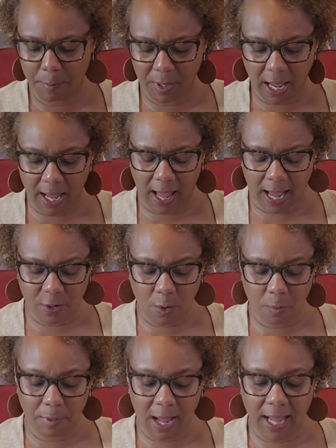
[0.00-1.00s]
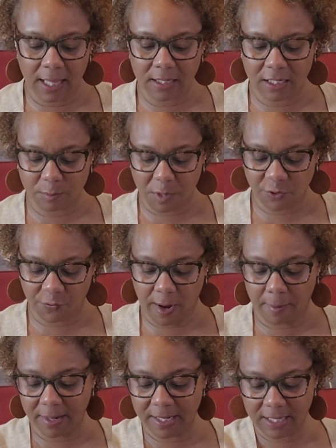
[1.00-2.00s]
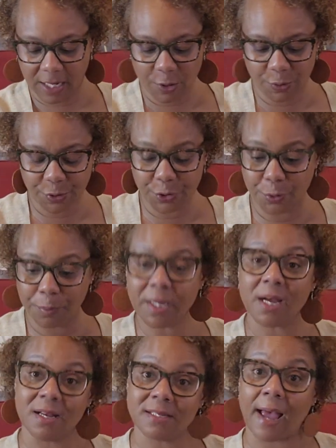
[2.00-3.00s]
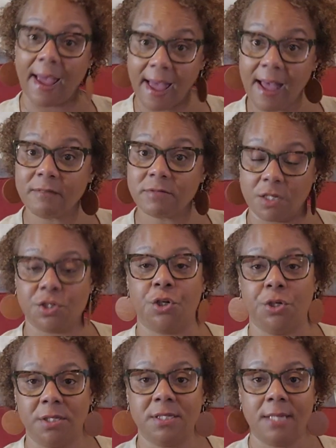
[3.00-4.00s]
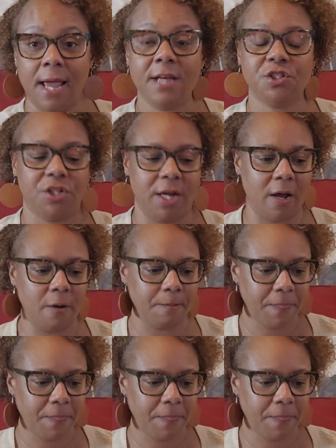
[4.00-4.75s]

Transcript: But I don't buy as much fabric as I used to because I have such a good stash now.